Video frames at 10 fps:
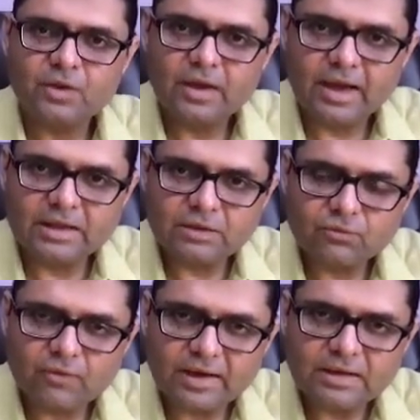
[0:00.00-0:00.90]
And the
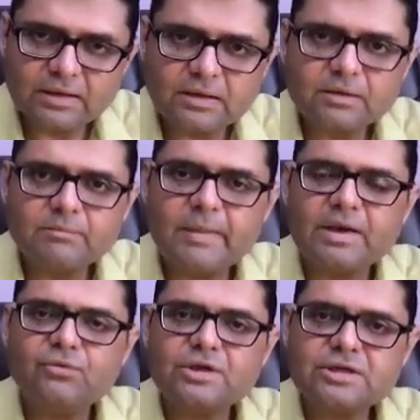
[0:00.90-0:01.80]
final
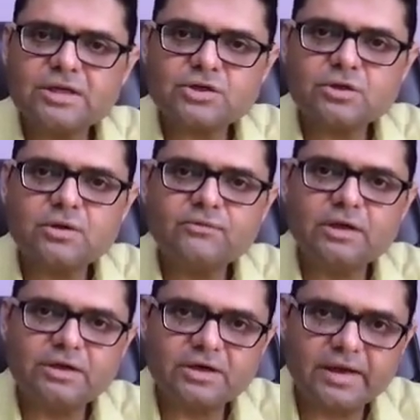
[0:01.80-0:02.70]
manifestation of
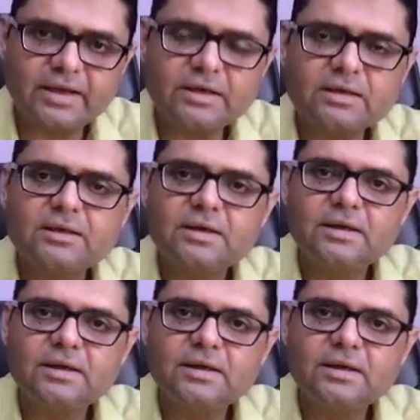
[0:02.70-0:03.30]
the trait